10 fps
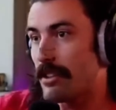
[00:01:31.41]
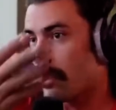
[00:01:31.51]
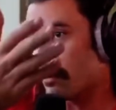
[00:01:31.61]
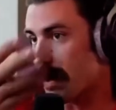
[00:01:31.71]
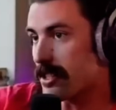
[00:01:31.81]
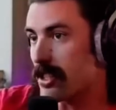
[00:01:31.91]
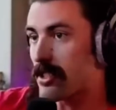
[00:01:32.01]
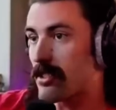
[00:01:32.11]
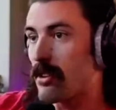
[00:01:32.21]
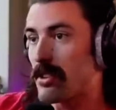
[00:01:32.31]
So the price just
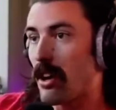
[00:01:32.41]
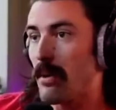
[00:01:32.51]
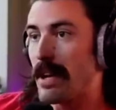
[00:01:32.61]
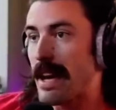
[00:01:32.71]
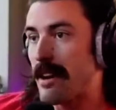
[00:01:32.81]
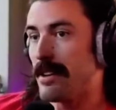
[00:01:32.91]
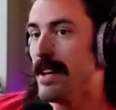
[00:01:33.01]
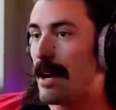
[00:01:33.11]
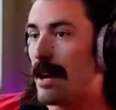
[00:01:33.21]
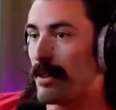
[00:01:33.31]
goes all the way down.
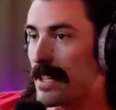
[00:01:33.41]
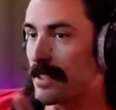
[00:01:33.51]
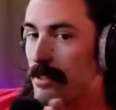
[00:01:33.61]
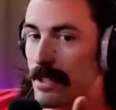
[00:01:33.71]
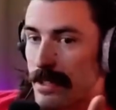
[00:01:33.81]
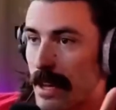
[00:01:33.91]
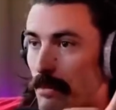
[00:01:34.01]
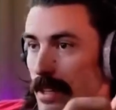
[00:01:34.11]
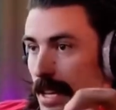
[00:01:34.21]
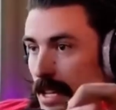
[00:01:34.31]
And what they do is then
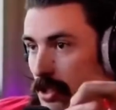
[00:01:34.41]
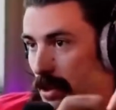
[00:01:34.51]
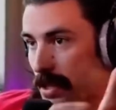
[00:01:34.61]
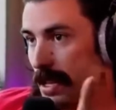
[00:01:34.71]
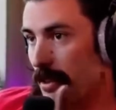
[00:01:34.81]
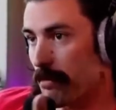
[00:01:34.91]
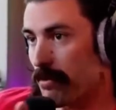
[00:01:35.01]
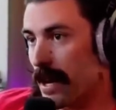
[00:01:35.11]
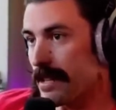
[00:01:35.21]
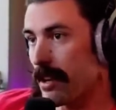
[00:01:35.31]
when they short sell the
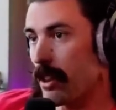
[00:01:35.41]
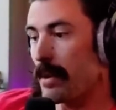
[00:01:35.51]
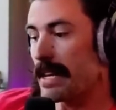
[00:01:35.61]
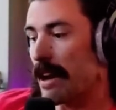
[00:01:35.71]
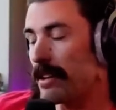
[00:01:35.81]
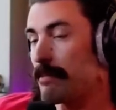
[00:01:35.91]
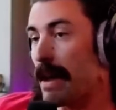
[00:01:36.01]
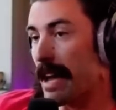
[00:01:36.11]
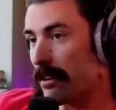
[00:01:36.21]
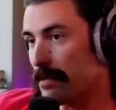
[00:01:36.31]
price all the way down into
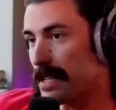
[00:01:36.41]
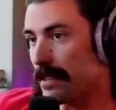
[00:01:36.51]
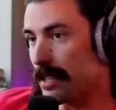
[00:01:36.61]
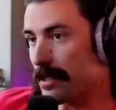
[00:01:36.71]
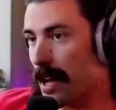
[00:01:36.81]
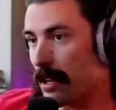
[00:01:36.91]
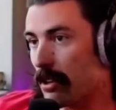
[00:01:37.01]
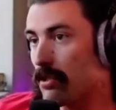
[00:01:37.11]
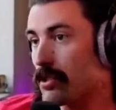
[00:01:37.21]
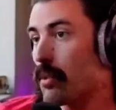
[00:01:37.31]
bankruptcy and the stock
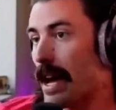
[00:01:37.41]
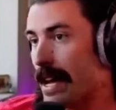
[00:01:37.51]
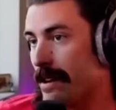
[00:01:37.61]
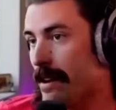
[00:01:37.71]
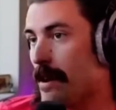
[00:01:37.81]
goes away,